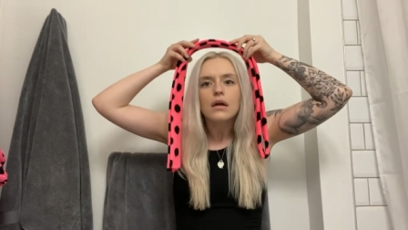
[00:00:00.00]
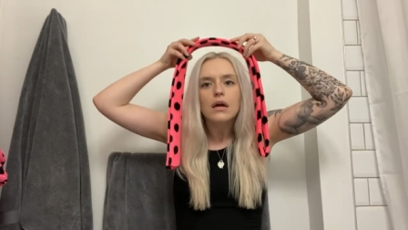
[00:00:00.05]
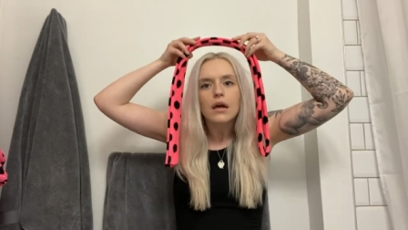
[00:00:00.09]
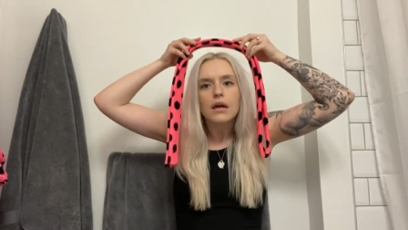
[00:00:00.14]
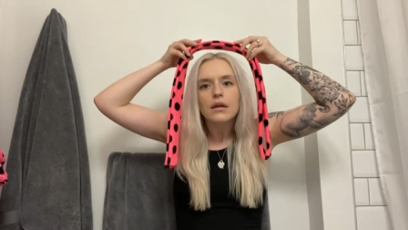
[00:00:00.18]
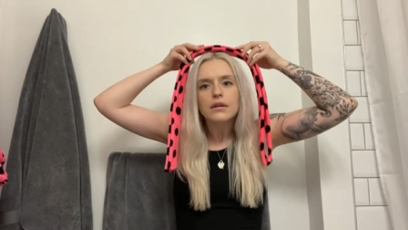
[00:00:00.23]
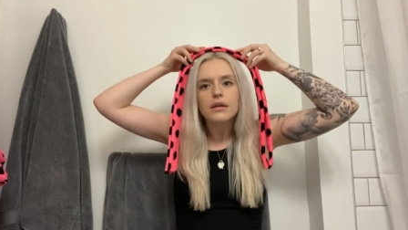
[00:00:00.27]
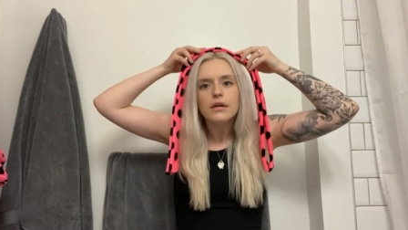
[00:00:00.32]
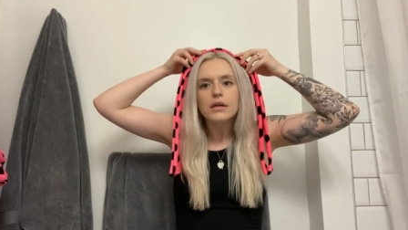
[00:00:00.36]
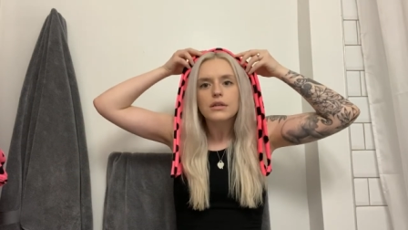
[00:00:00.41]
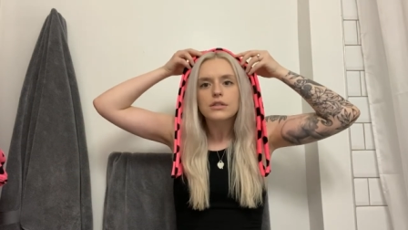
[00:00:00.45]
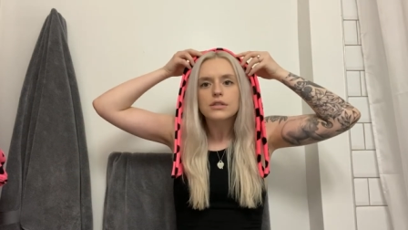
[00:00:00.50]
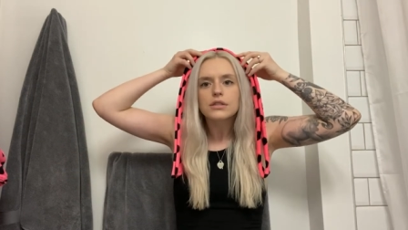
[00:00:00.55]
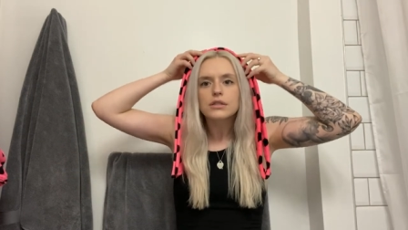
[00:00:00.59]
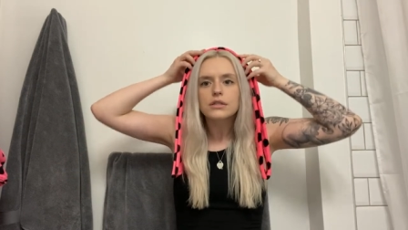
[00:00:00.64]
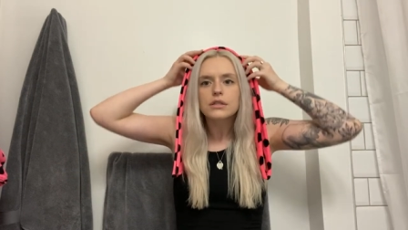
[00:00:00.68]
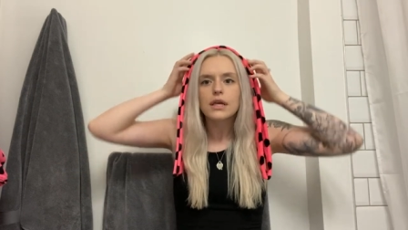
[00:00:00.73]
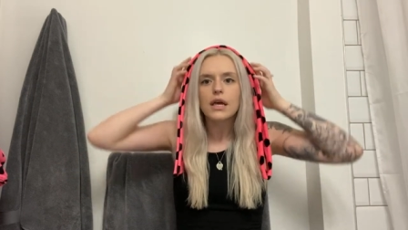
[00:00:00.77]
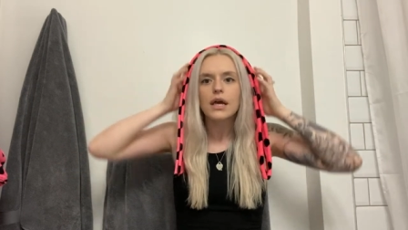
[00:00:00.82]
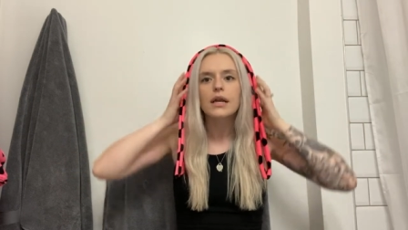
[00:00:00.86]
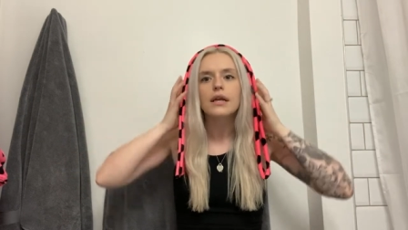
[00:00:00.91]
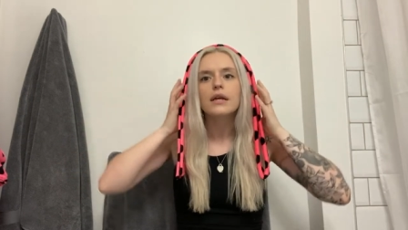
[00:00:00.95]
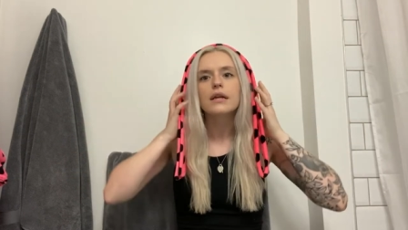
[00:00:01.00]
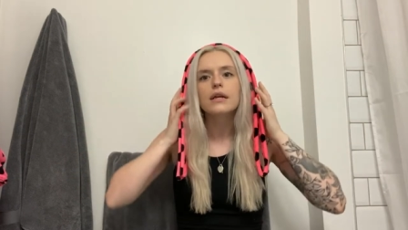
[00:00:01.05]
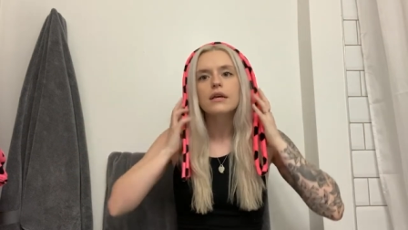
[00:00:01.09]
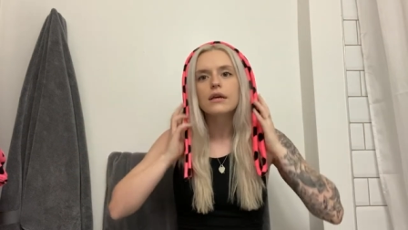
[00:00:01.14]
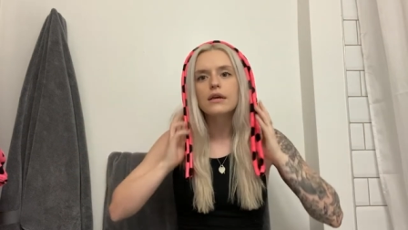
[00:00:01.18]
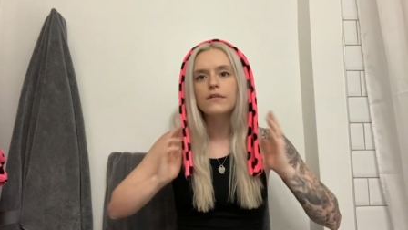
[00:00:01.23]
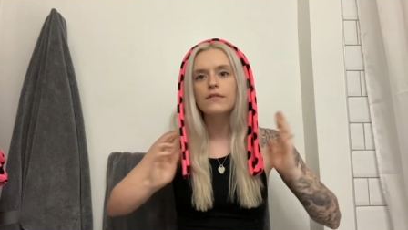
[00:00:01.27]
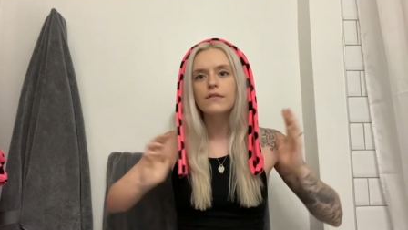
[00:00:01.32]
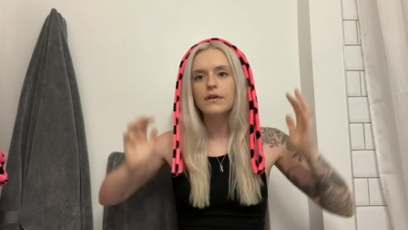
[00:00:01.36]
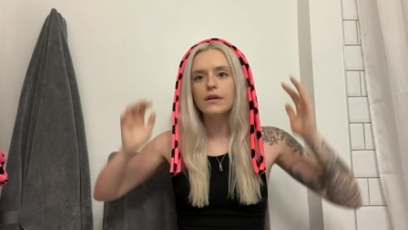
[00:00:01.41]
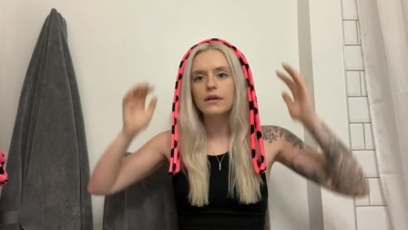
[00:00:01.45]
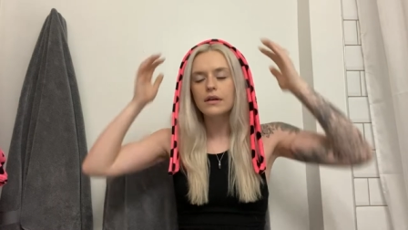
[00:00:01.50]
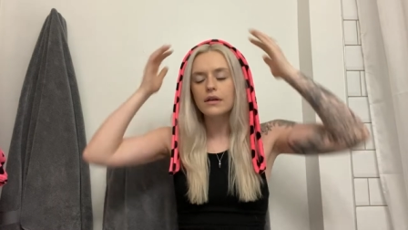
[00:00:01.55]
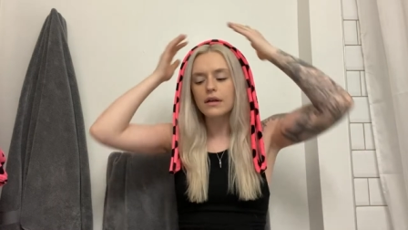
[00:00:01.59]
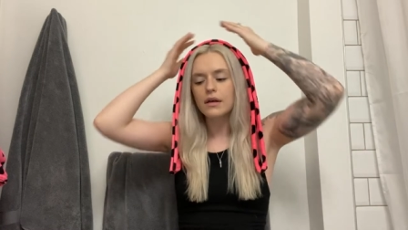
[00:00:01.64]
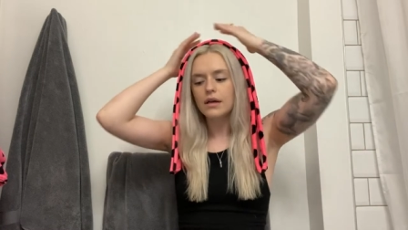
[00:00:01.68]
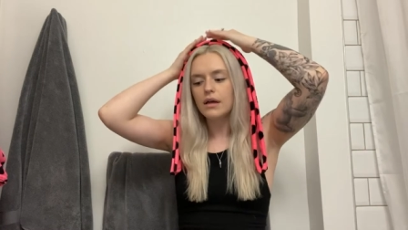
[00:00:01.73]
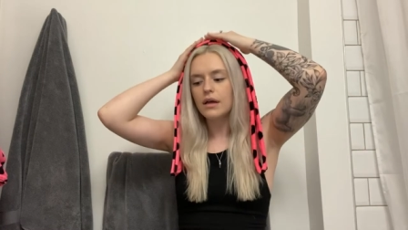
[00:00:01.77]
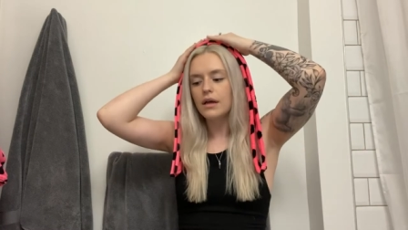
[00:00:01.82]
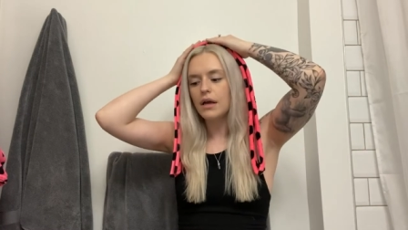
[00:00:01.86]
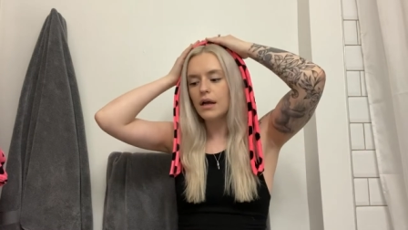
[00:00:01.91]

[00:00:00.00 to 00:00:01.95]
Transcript: And then I just get it even.